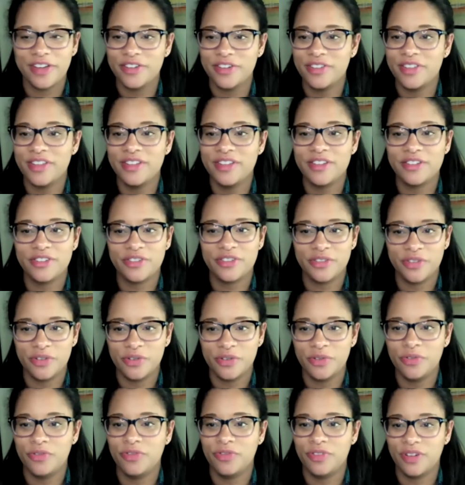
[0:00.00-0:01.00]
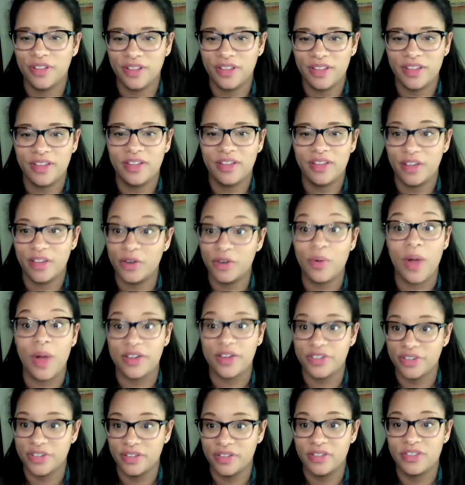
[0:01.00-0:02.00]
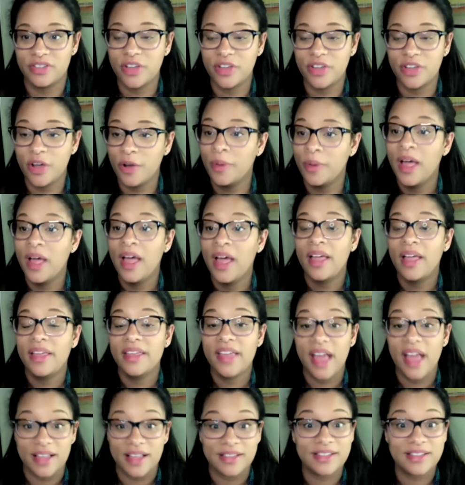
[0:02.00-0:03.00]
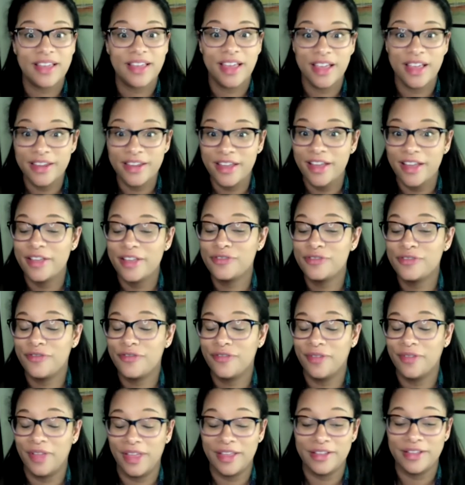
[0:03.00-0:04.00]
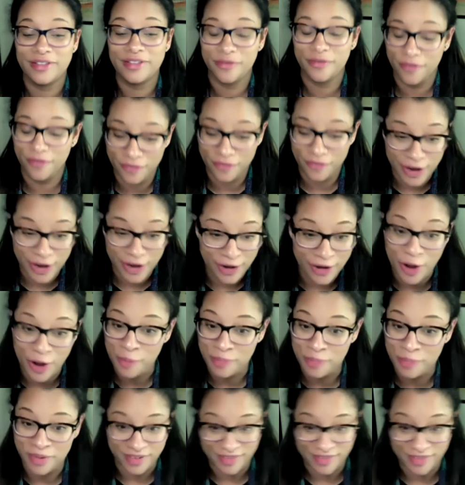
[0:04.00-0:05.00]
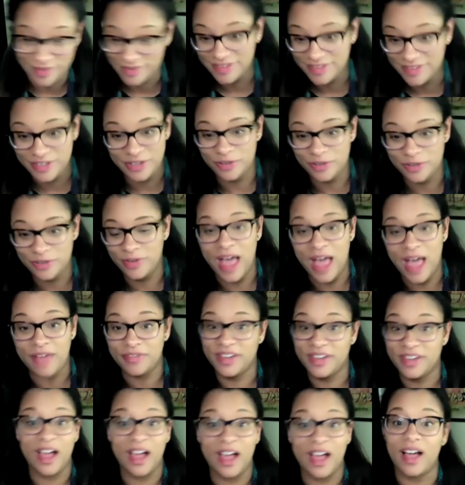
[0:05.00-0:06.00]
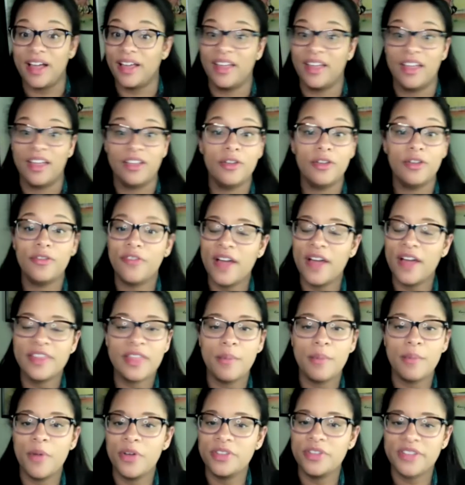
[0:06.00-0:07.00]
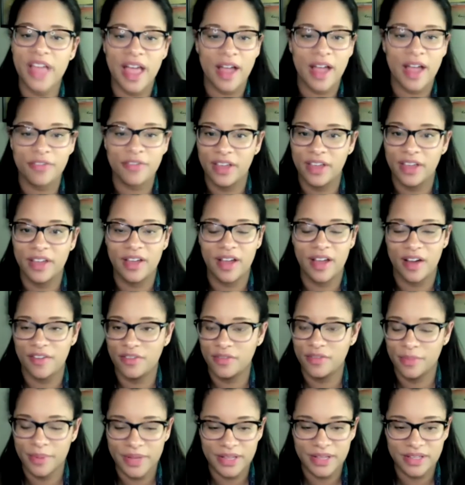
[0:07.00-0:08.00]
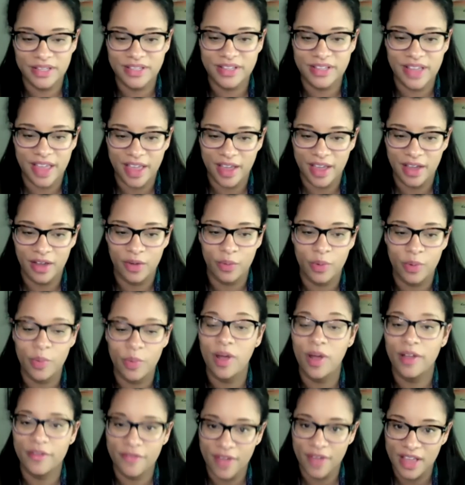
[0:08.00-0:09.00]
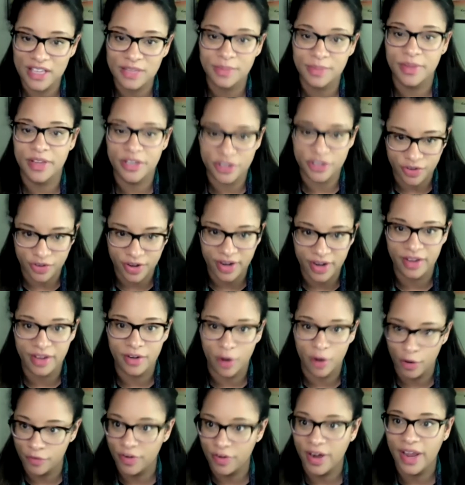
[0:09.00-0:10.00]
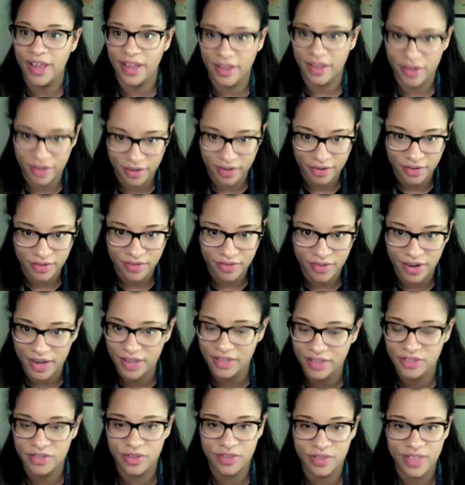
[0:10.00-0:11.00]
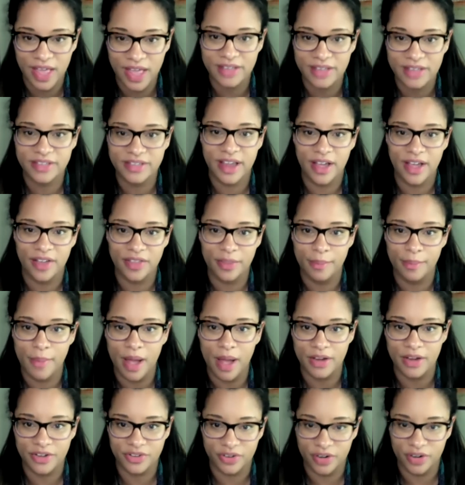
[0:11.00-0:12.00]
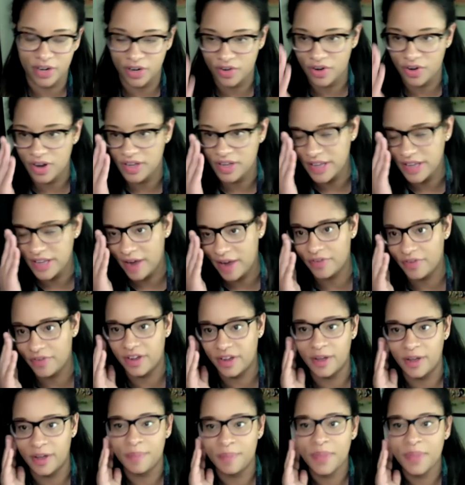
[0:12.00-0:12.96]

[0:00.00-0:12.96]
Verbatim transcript: these are two really good questions. So yes, Kenya is is very open to FDI. You find that most African governments say we want investment and trade over aid, right? So that's now the mantra across Africa.